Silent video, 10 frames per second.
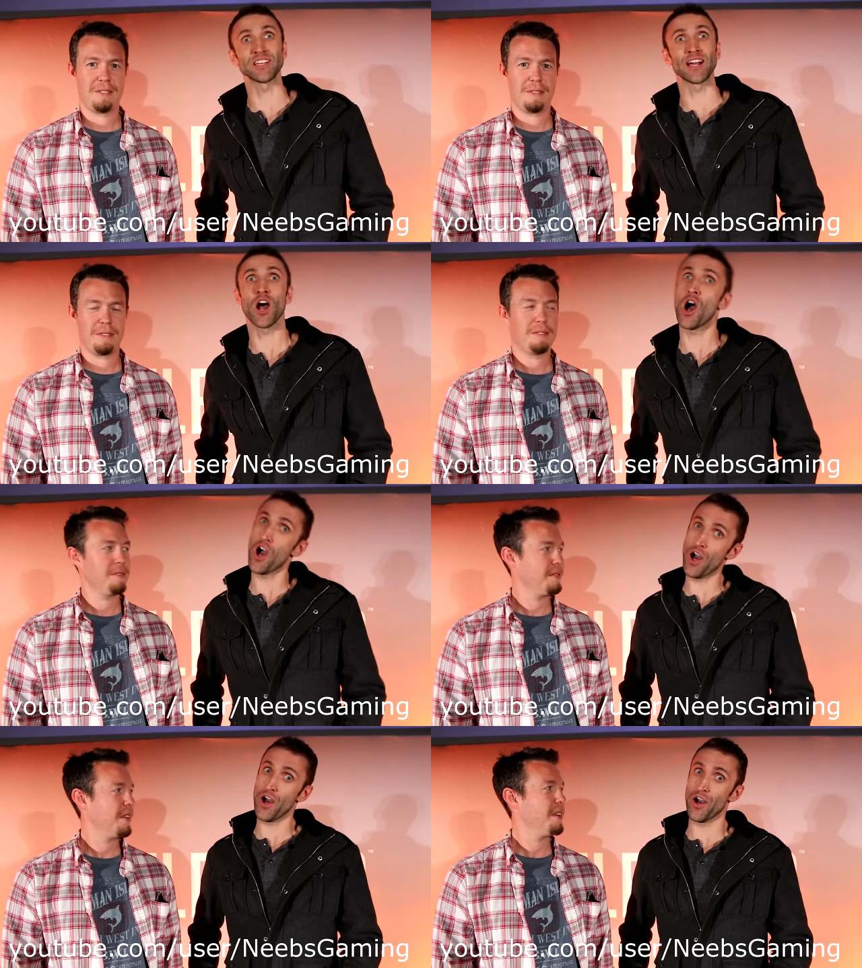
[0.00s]
Speaker 1: like,
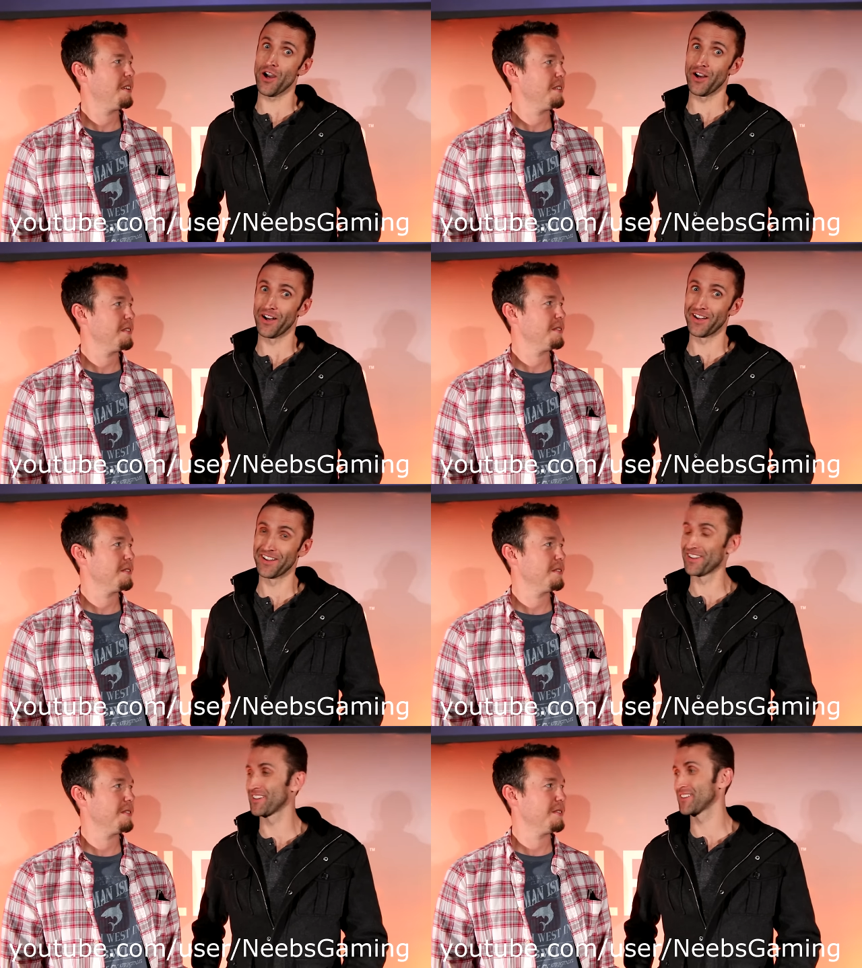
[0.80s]
uh-uh.
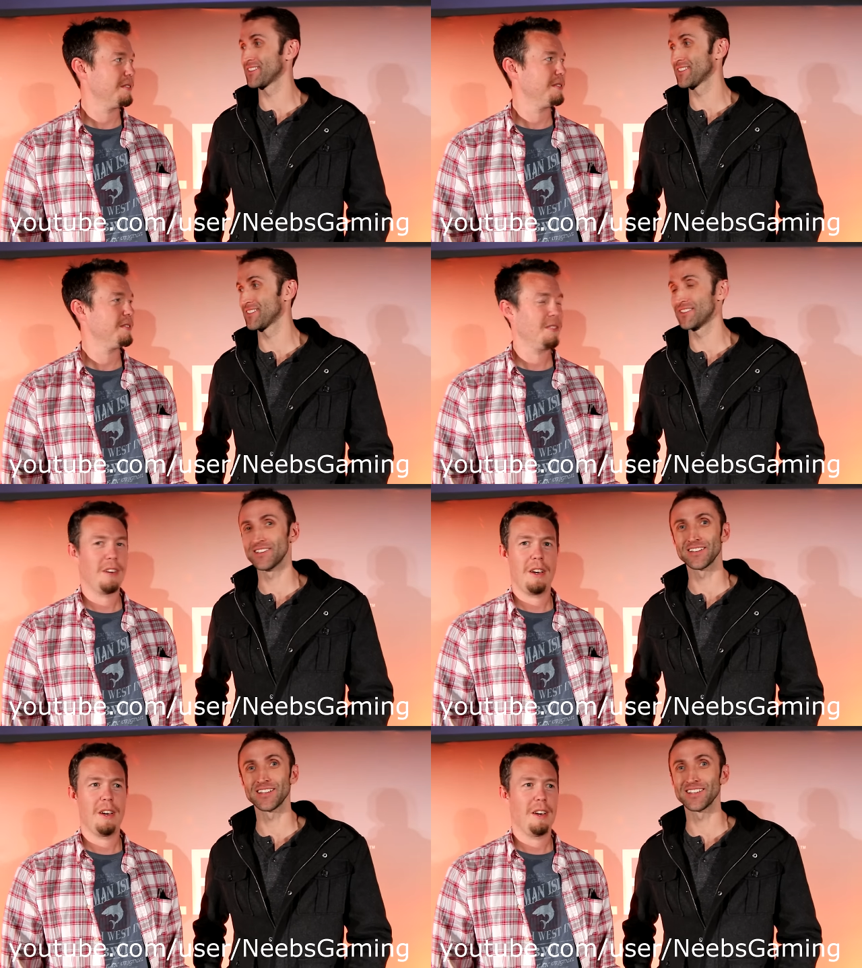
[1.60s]
No, he didn't.